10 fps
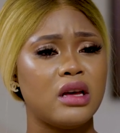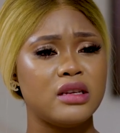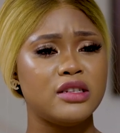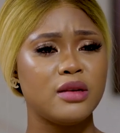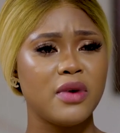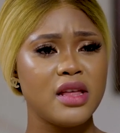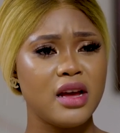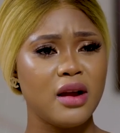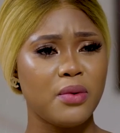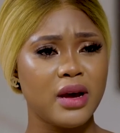is your
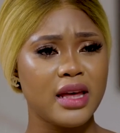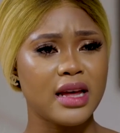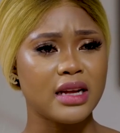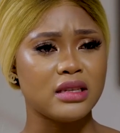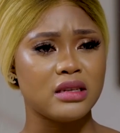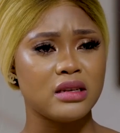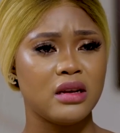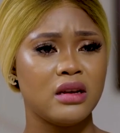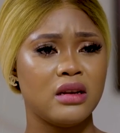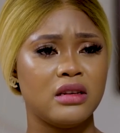mother aware that
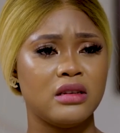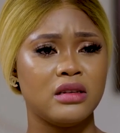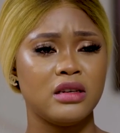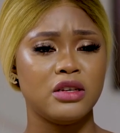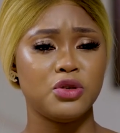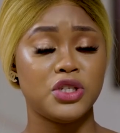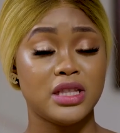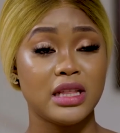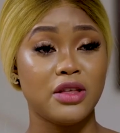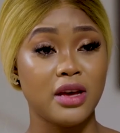you
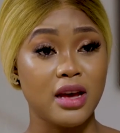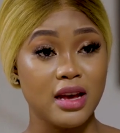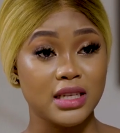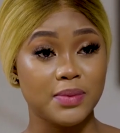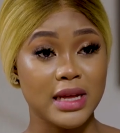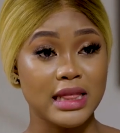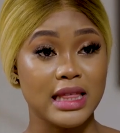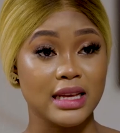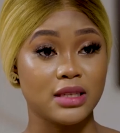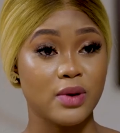cheated on your husband,
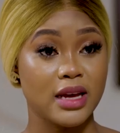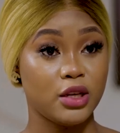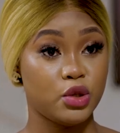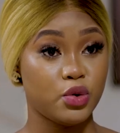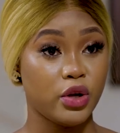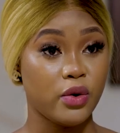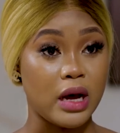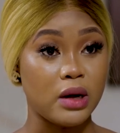that's why he threw you